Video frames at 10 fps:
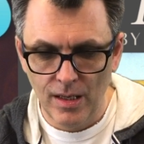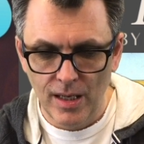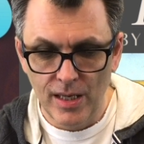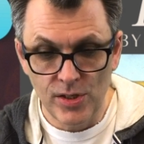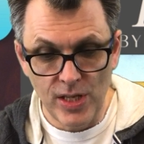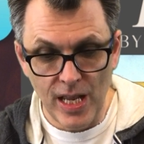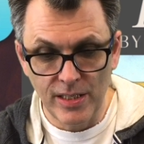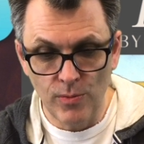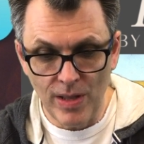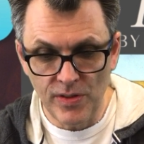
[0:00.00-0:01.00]
As
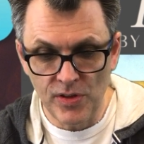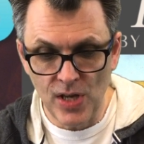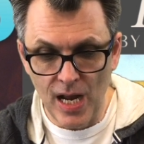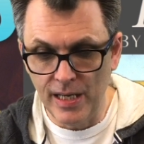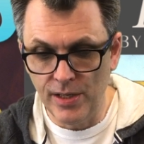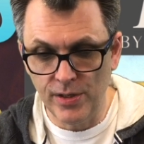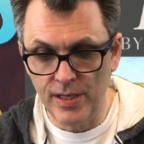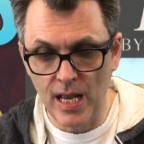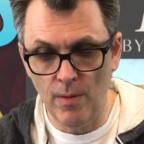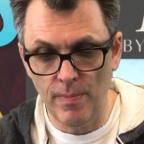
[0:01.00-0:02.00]
Stanley read the sign, he couldn't
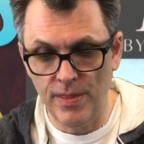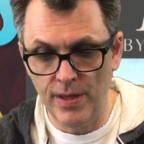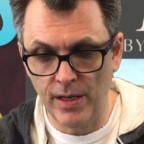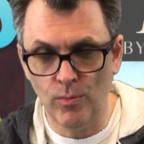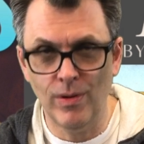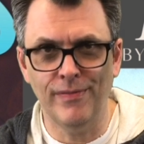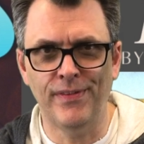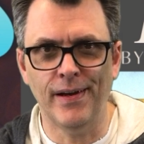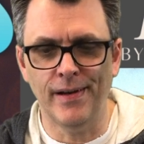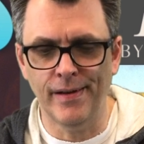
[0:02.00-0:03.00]
help but think, well,
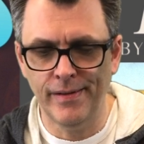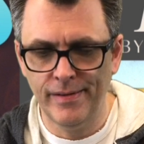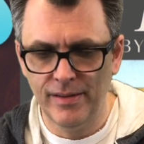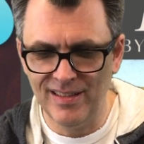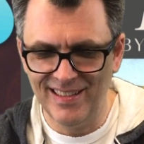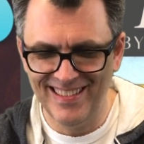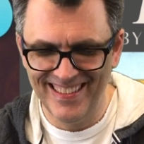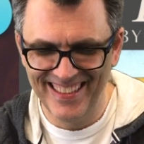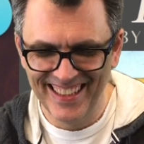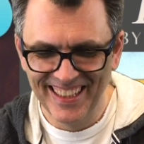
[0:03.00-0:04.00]
duh.
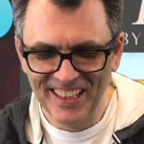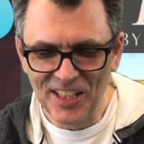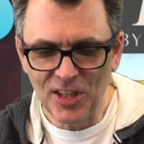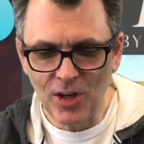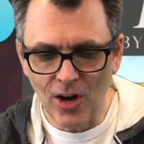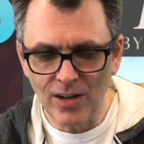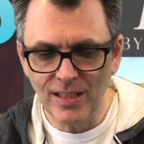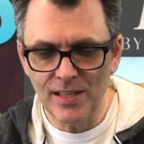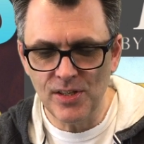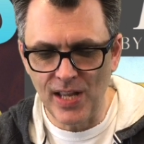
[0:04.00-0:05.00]
The guard
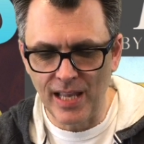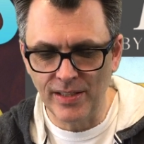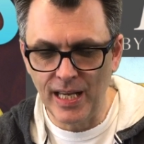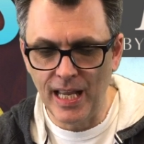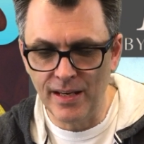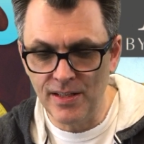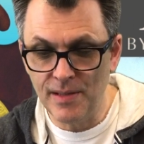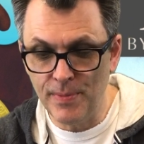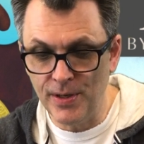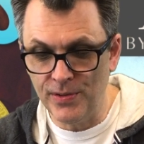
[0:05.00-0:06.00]
led Stanley into the
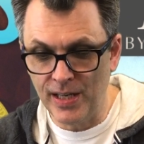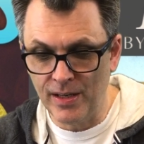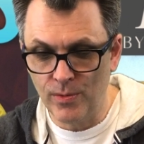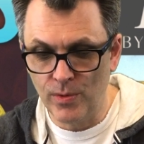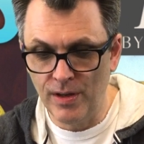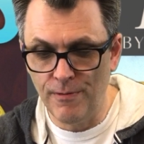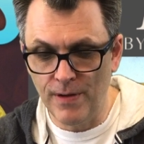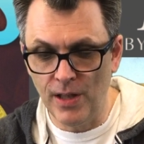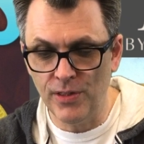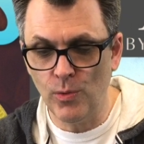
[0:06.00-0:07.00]
building where he
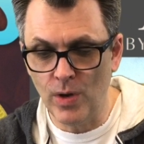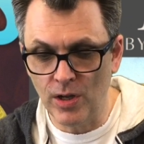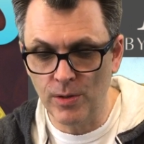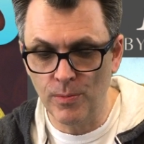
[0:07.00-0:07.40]
felt the welcome